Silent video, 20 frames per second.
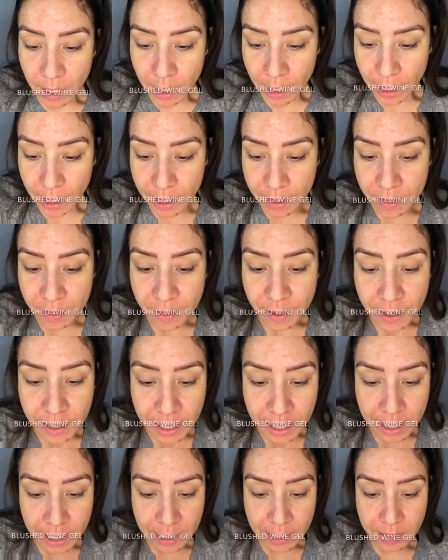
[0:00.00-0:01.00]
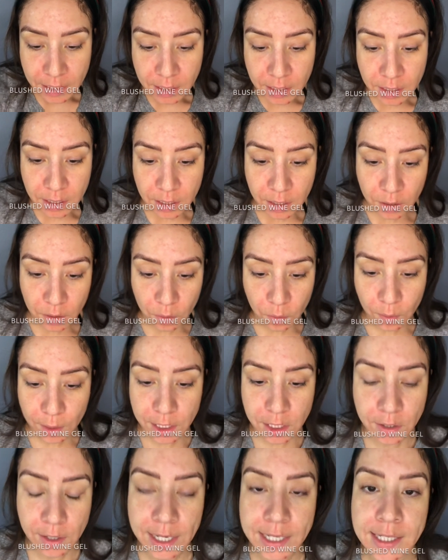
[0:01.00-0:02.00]
And then, what do
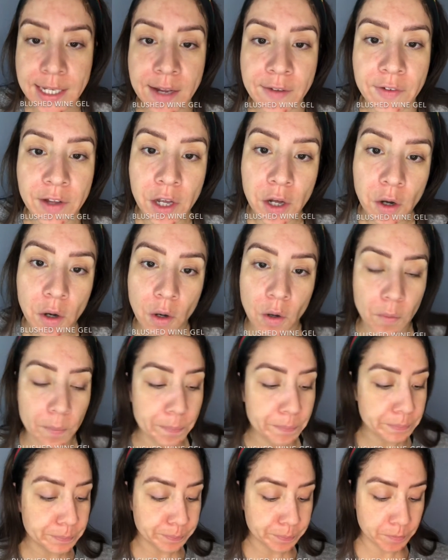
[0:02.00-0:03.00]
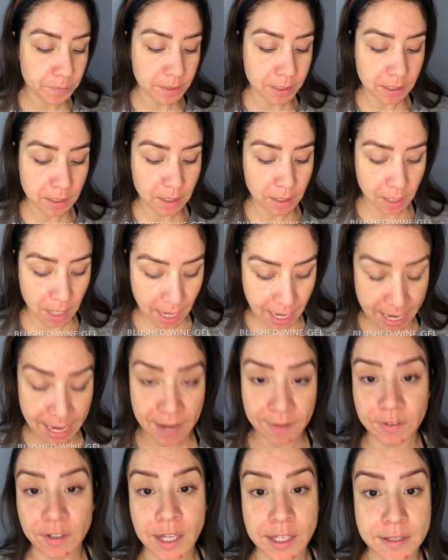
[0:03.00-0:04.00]
you guys have at home? I
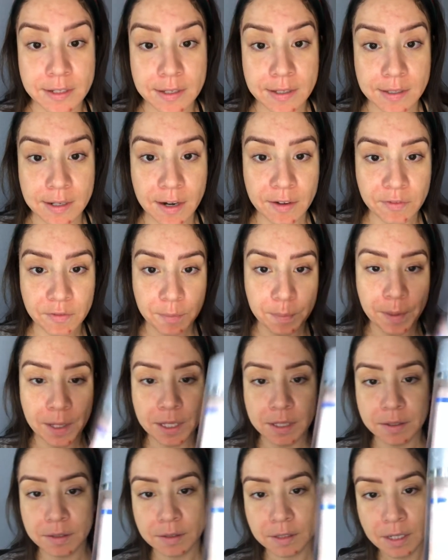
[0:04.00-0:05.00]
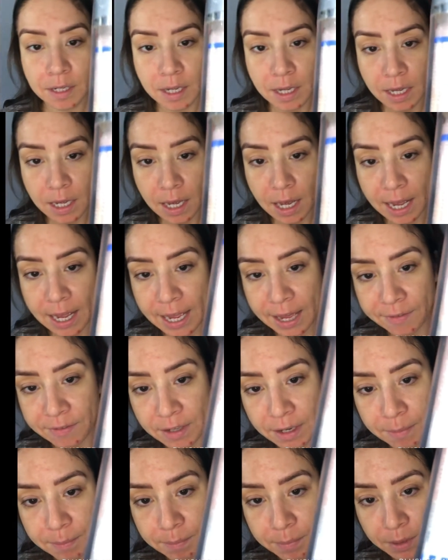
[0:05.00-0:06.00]
have lots of stuff, but I have
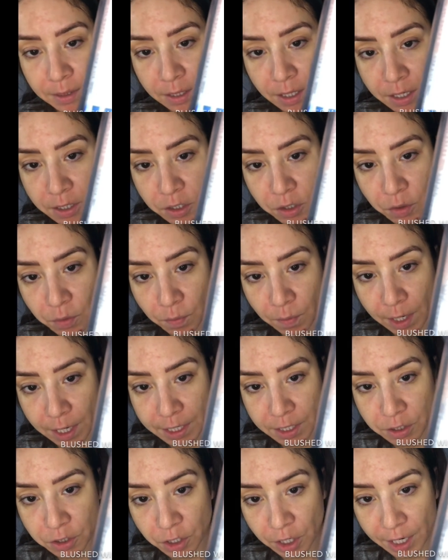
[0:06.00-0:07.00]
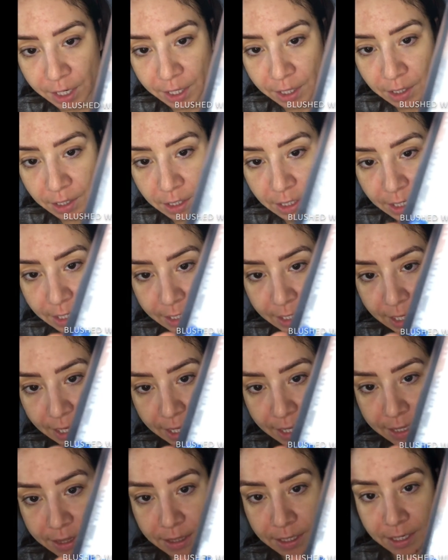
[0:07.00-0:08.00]
that blush wine gel
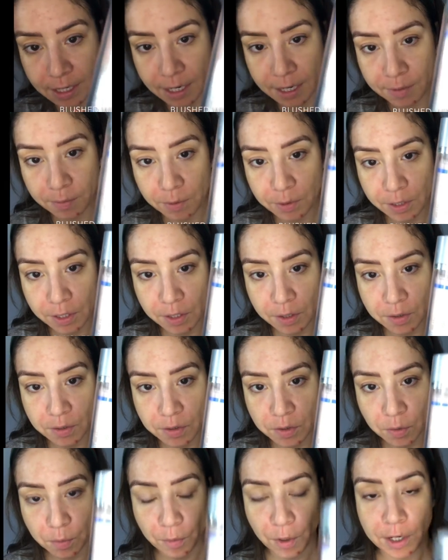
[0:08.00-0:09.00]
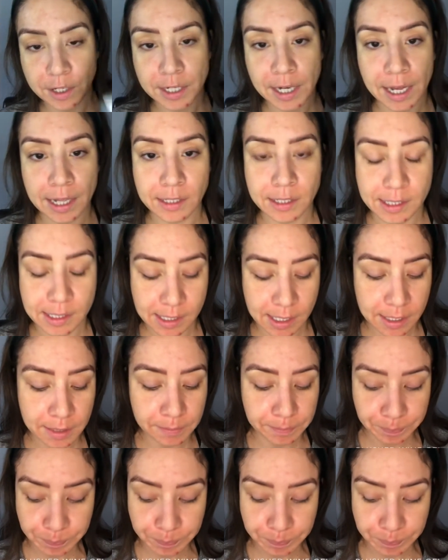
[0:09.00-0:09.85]
again that I will use from Rhonda Allison.